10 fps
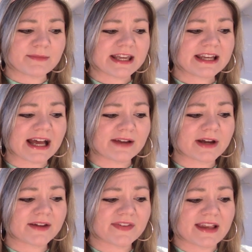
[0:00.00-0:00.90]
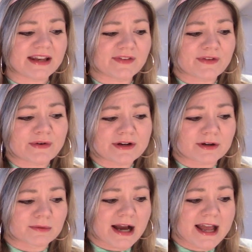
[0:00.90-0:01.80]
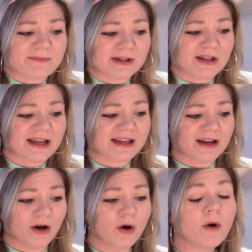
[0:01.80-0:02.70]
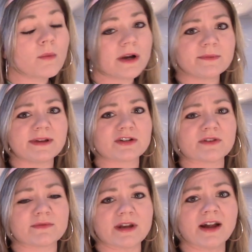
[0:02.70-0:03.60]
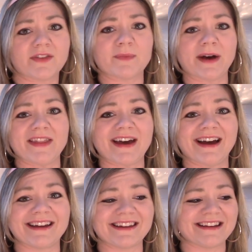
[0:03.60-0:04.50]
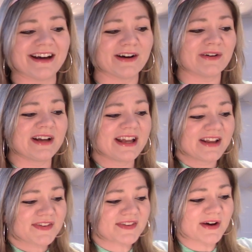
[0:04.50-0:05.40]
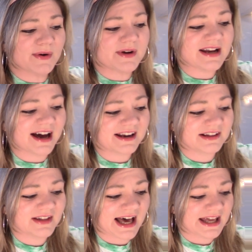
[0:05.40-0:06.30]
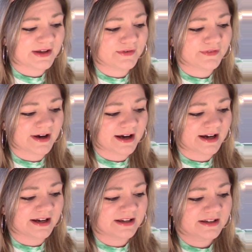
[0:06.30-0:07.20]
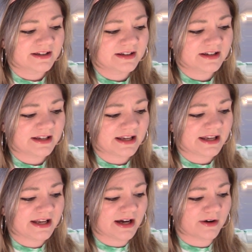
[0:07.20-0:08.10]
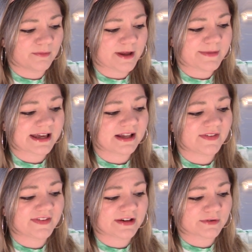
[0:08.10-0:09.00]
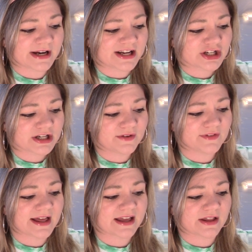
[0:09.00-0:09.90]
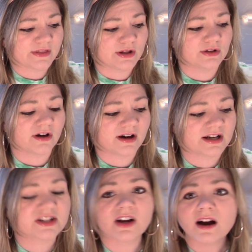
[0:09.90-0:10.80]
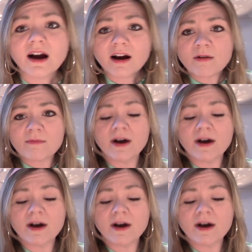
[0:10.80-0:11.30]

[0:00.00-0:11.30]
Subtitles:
mean, I'm not saying it's good or right, but, like, who wouldn't be driven nuts by that, you know? So, not a lot of, you know, maybe consideration of, like, the long term